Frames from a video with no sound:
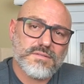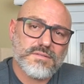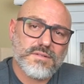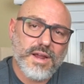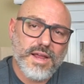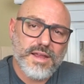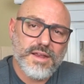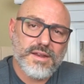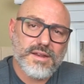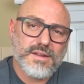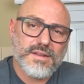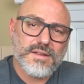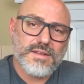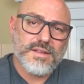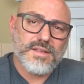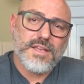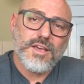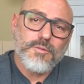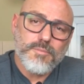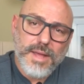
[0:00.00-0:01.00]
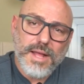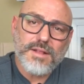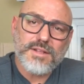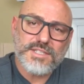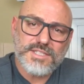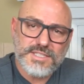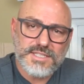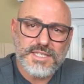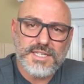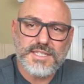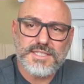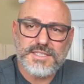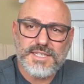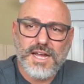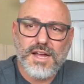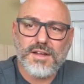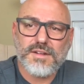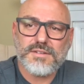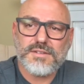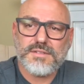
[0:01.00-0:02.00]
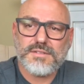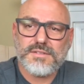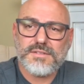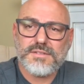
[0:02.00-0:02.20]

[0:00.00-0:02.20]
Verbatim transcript: right? He'll balance things out